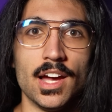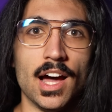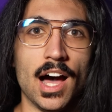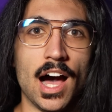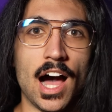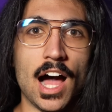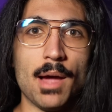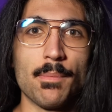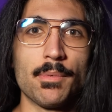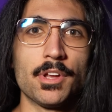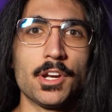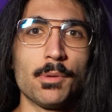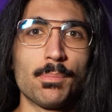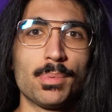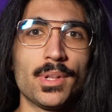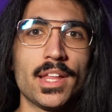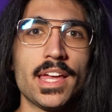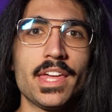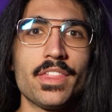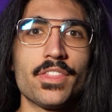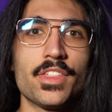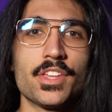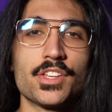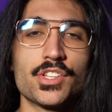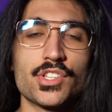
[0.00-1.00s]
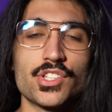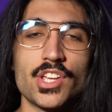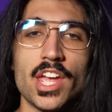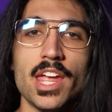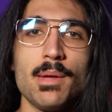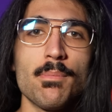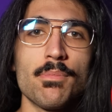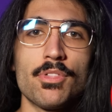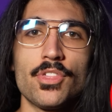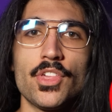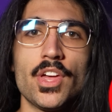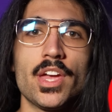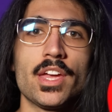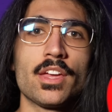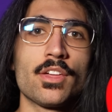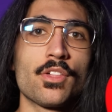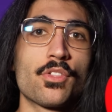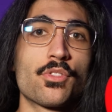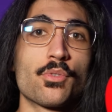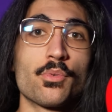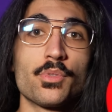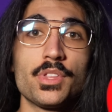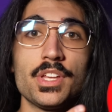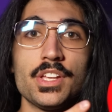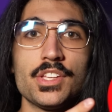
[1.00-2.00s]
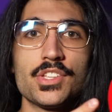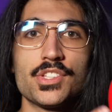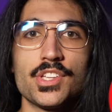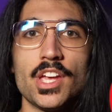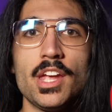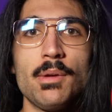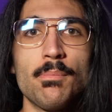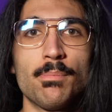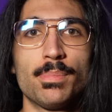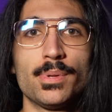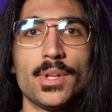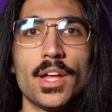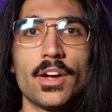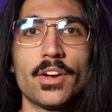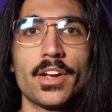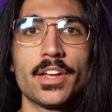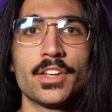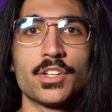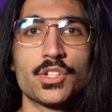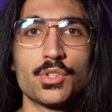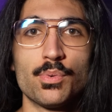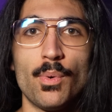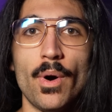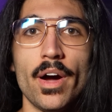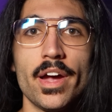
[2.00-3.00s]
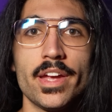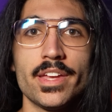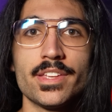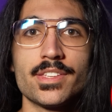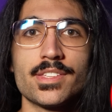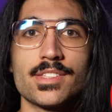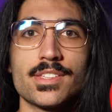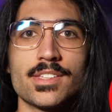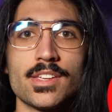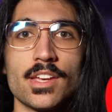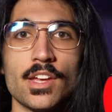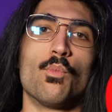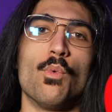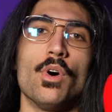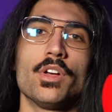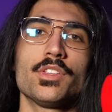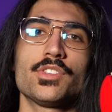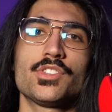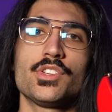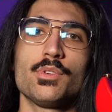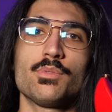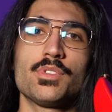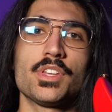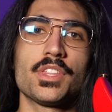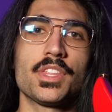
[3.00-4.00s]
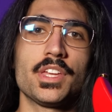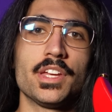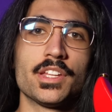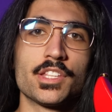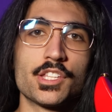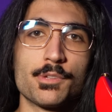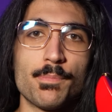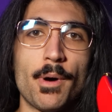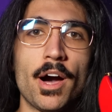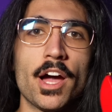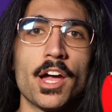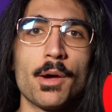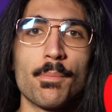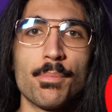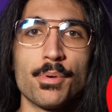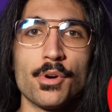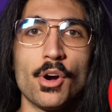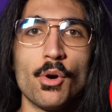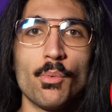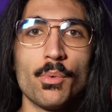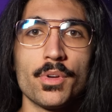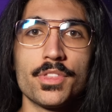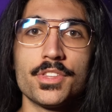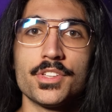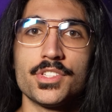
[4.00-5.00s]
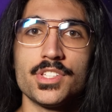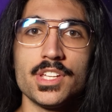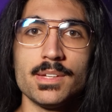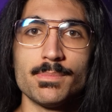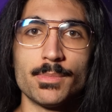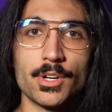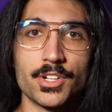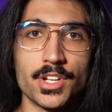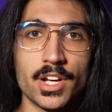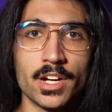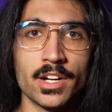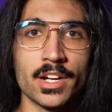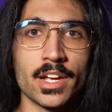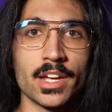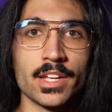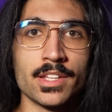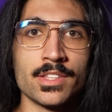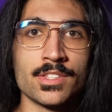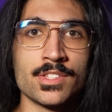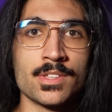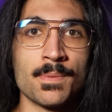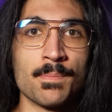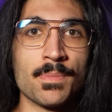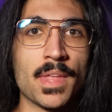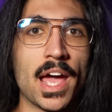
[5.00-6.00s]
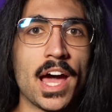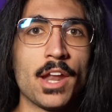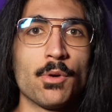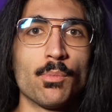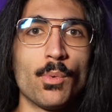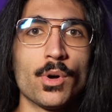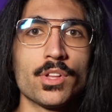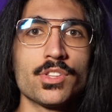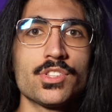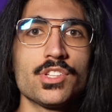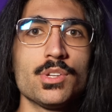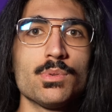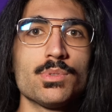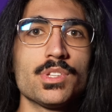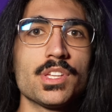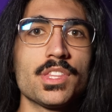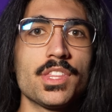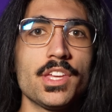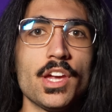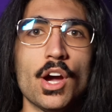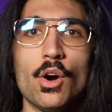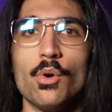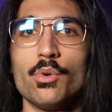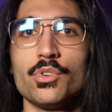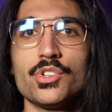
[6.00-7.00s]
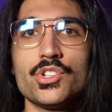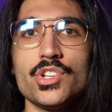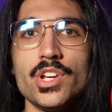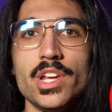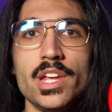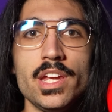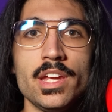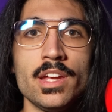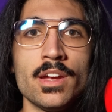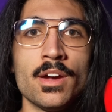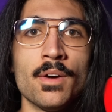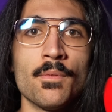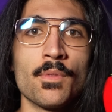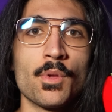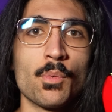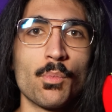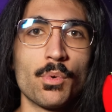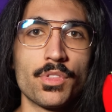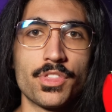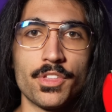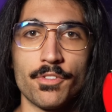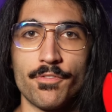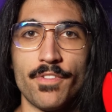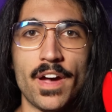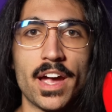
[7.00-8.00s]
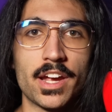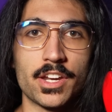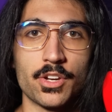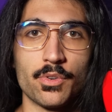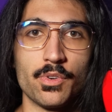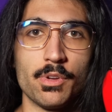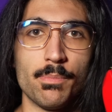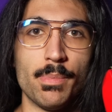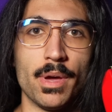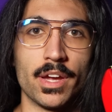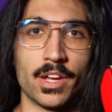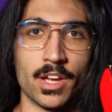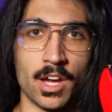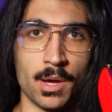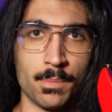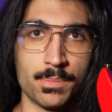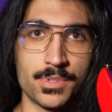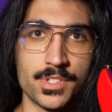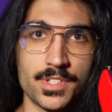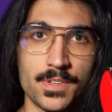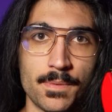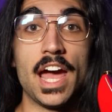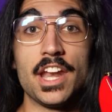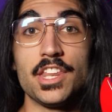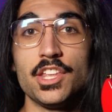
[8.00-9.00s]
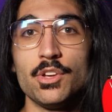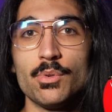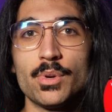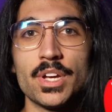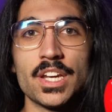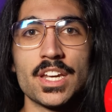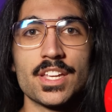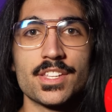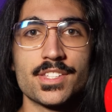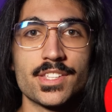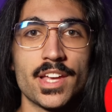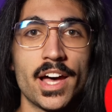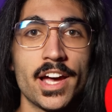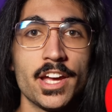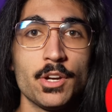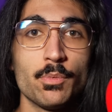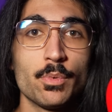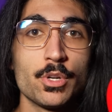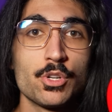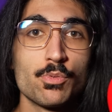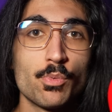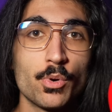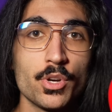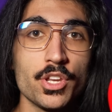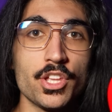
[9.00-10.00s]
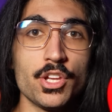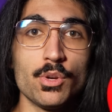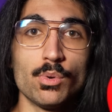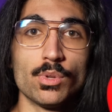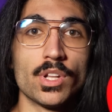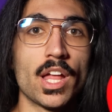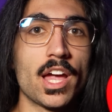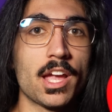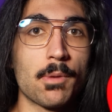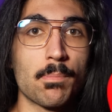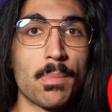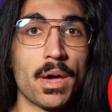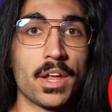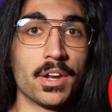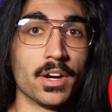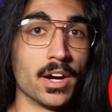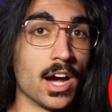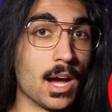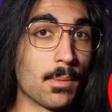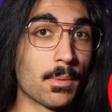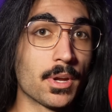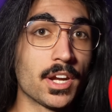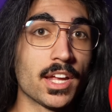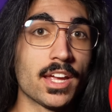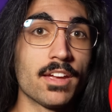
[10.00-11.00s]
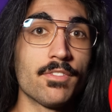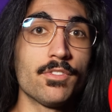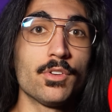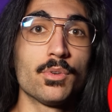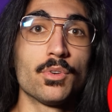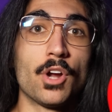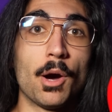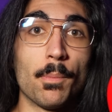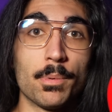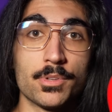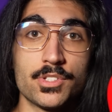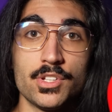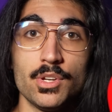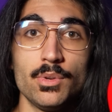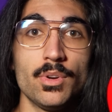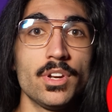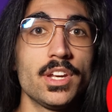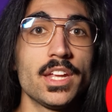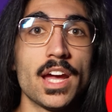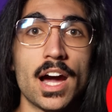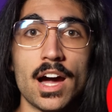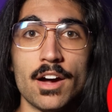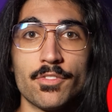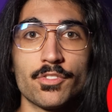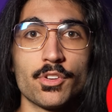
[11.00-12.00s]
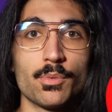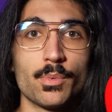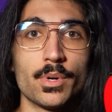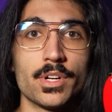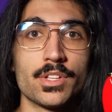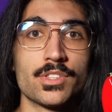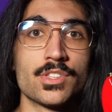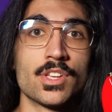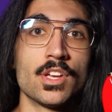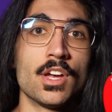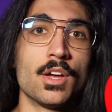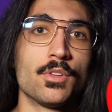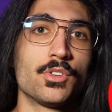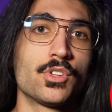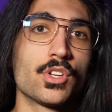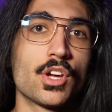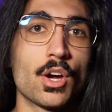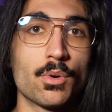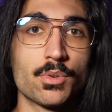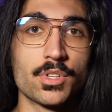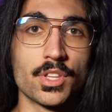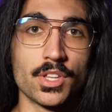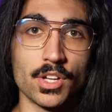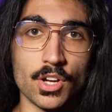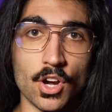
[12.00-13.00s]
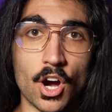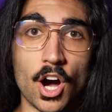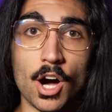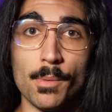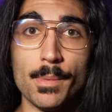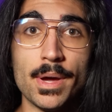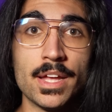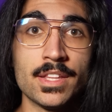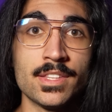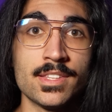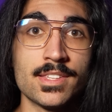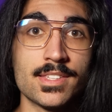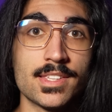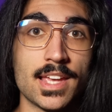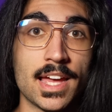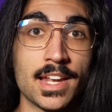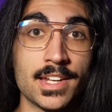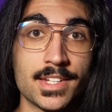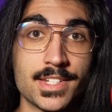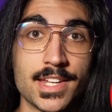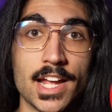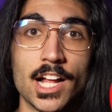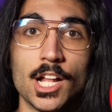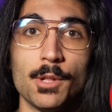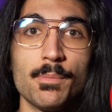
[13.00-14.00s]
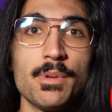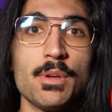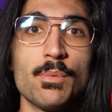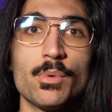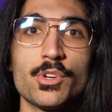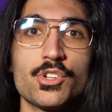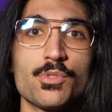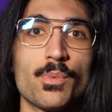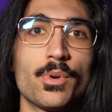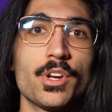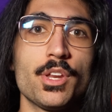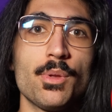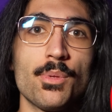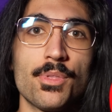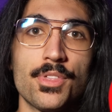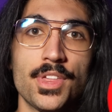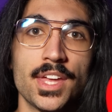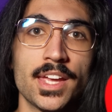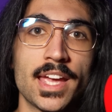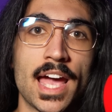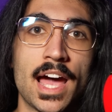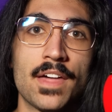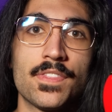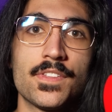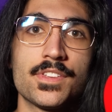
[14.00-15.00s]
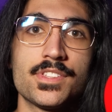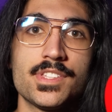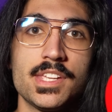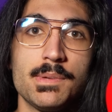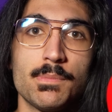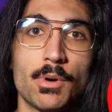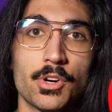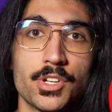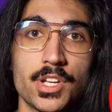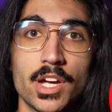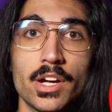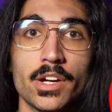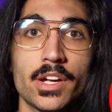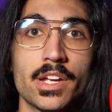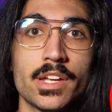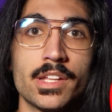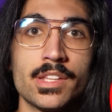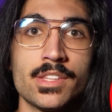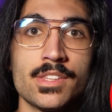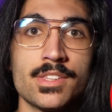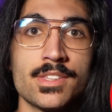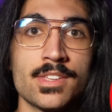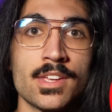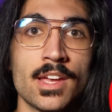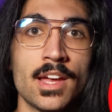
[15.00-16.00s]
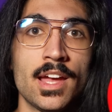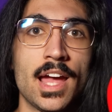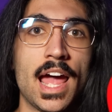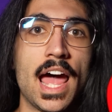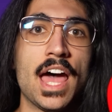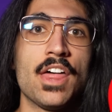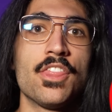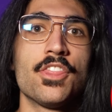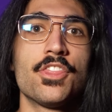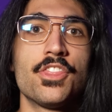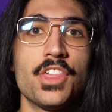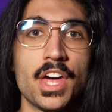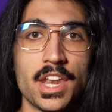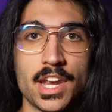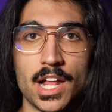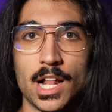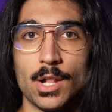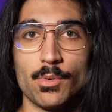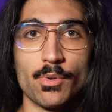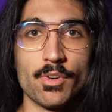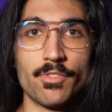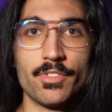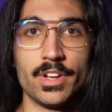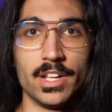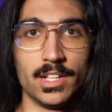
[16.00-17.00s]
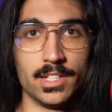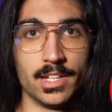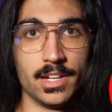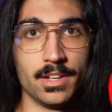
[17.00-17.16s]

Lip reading: I'm going to play the same thing through the same plugin twice, once using the Inspire Pro with the Seymour Duncans, and once using the OG with the factory pickups. And you can decide which one you like better. I'm going to give you an opportunity afterwards to go to the comments and tell me which one you think had the Seymour Duncans, and then I'll reveal